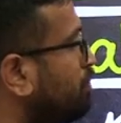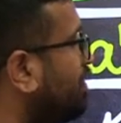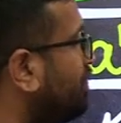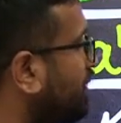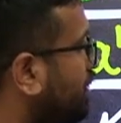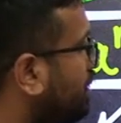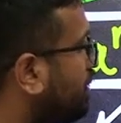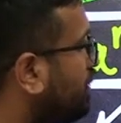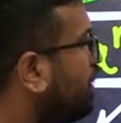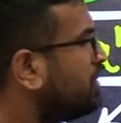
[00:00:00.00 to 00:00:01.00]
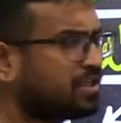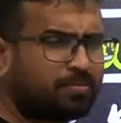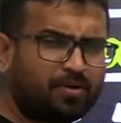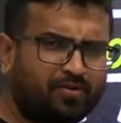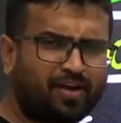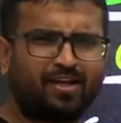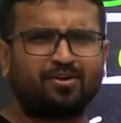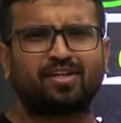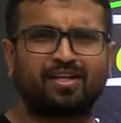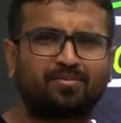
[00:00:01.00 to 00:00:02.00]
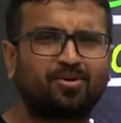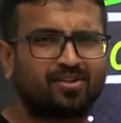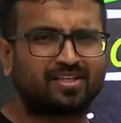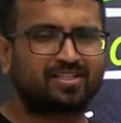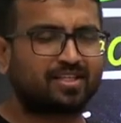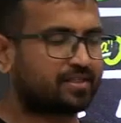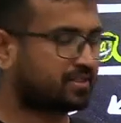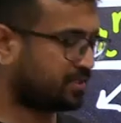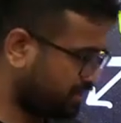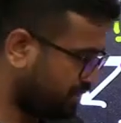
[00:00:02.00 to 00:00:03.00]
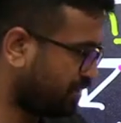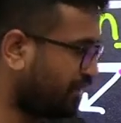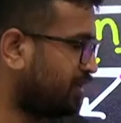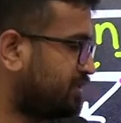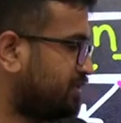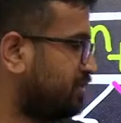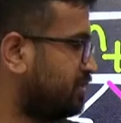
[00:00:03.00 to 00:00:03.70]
perfect. Sir, but why are you telling me all these things? Now listen to